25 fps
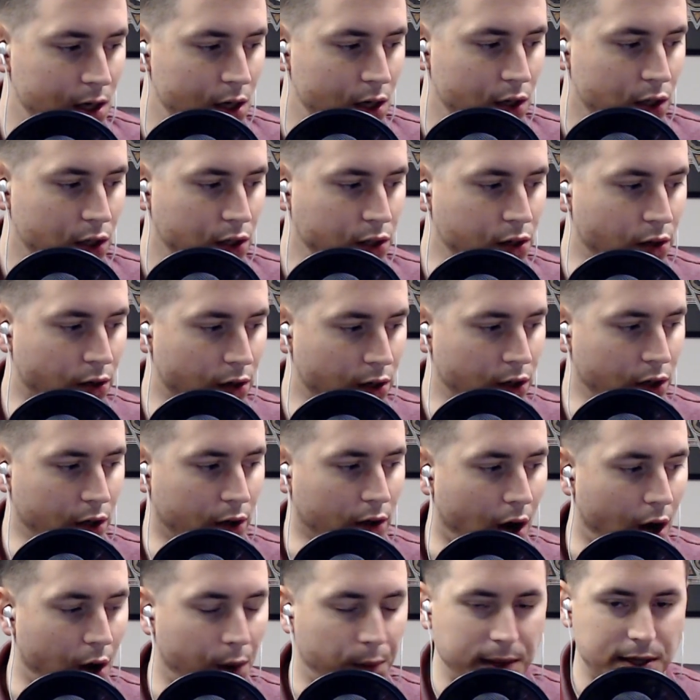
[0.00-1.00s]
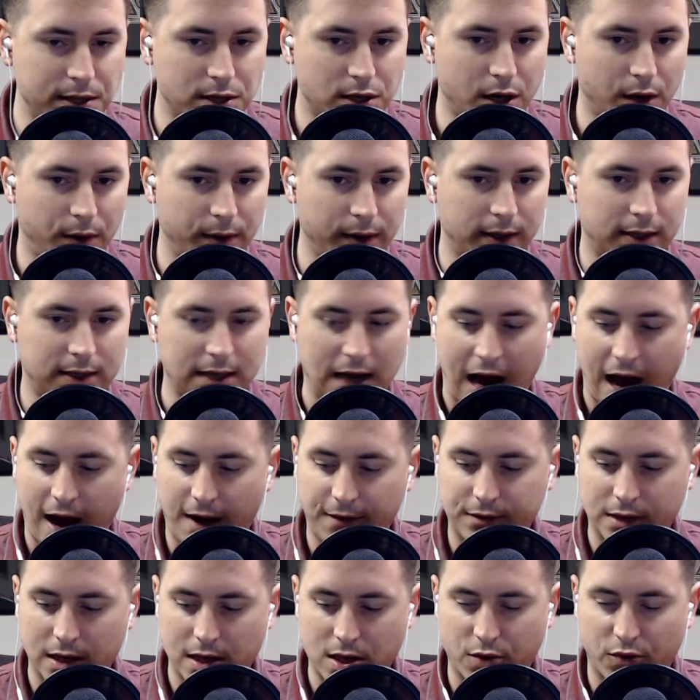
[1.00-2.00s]
you're you're always going to
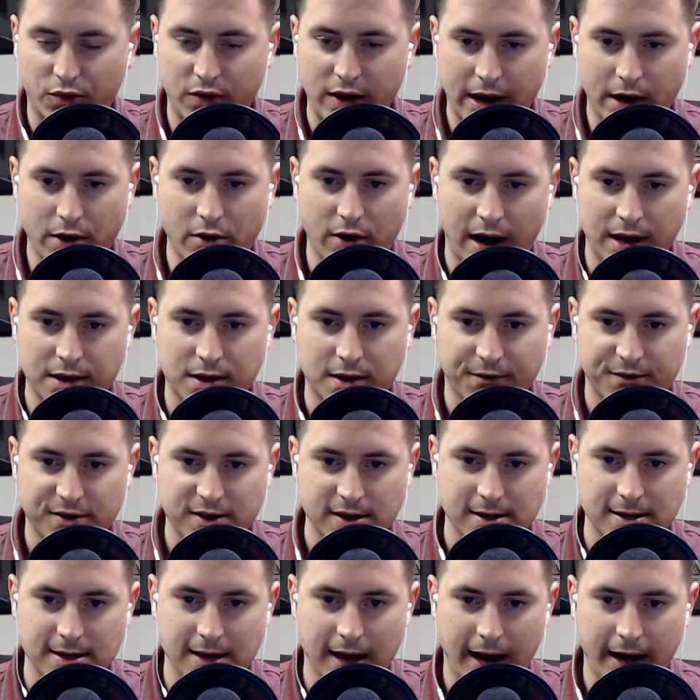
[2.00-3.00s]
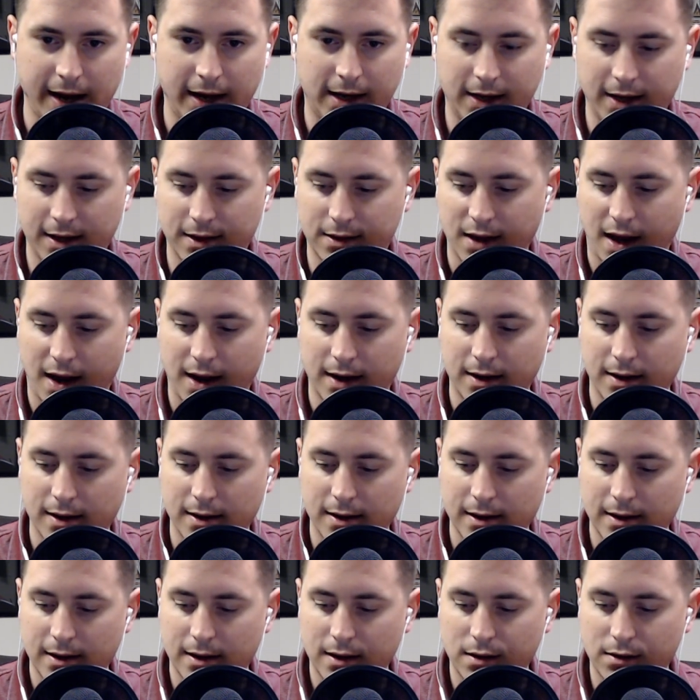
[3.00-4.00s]
have this regress of society that
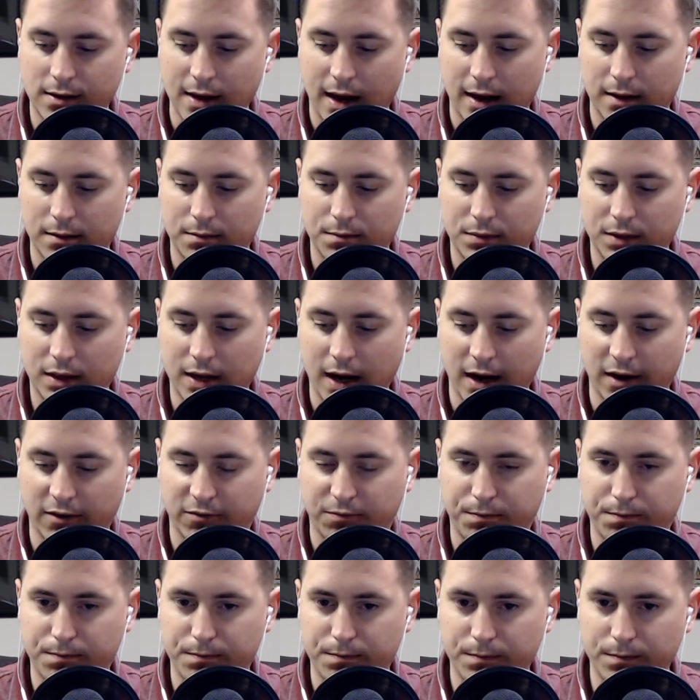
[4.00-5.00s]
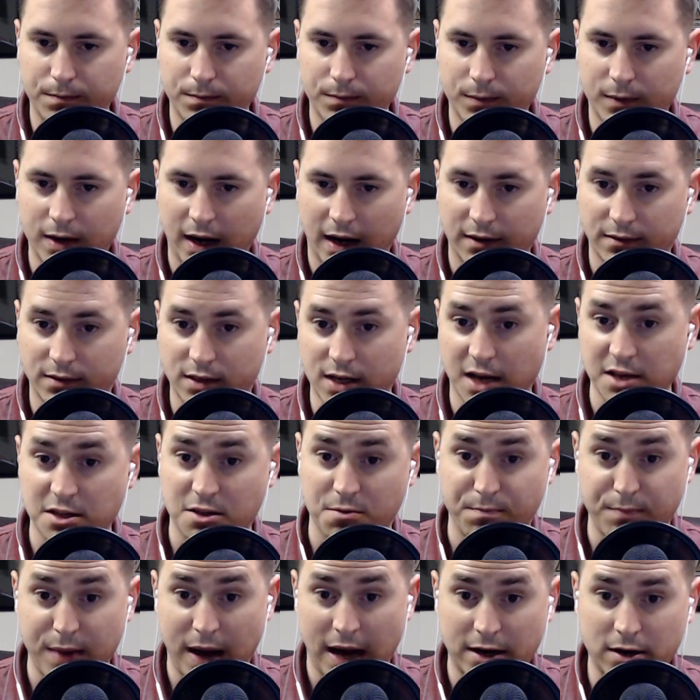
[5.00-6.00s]
that kind of kind of does
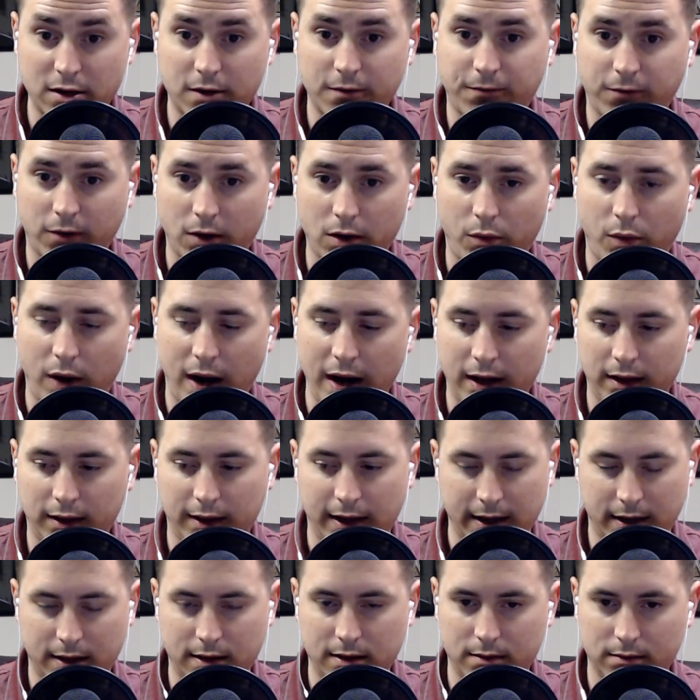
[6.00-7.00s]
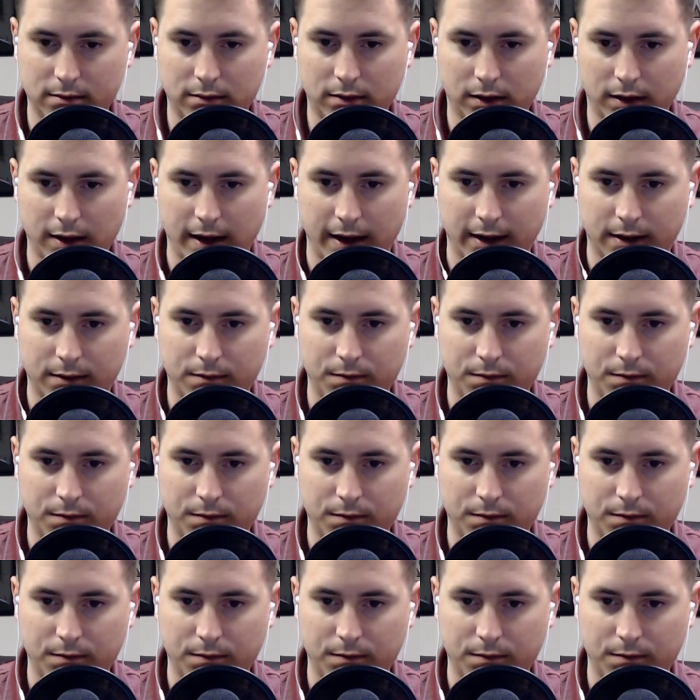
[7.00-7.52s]
better for a while like like